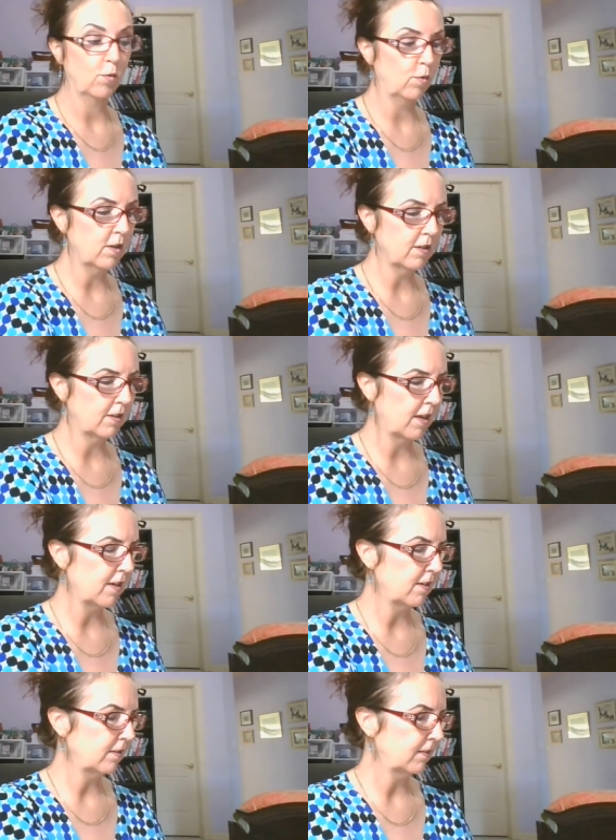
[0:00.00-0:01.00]
what in the
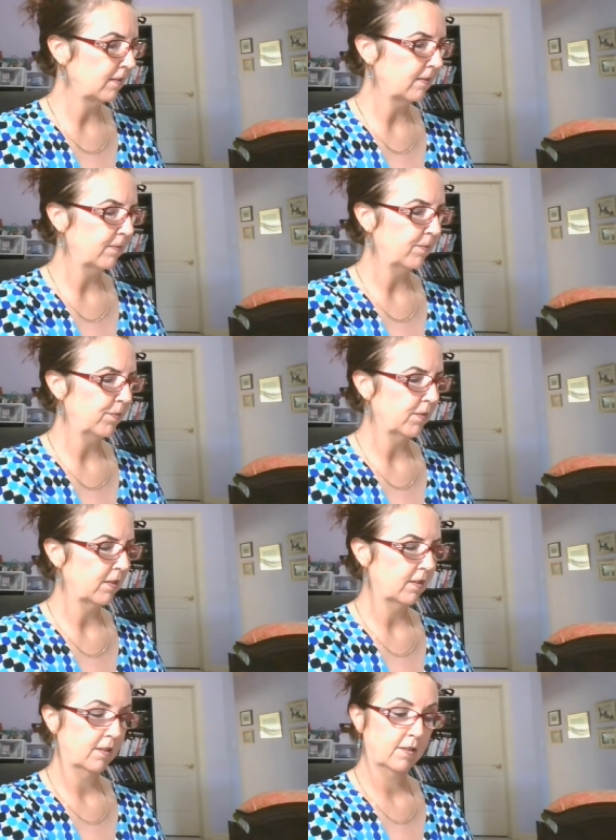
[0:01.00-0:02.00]
hell?
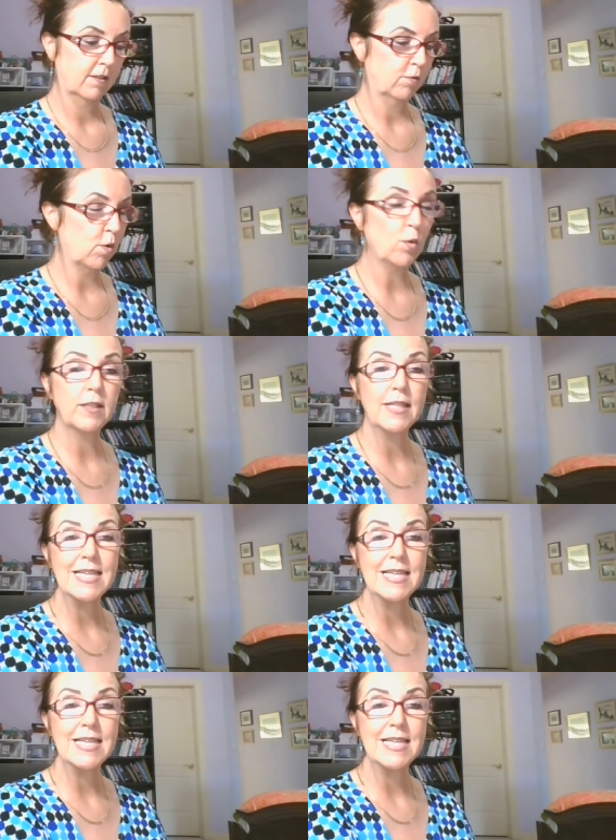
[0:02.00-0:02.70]
Rolling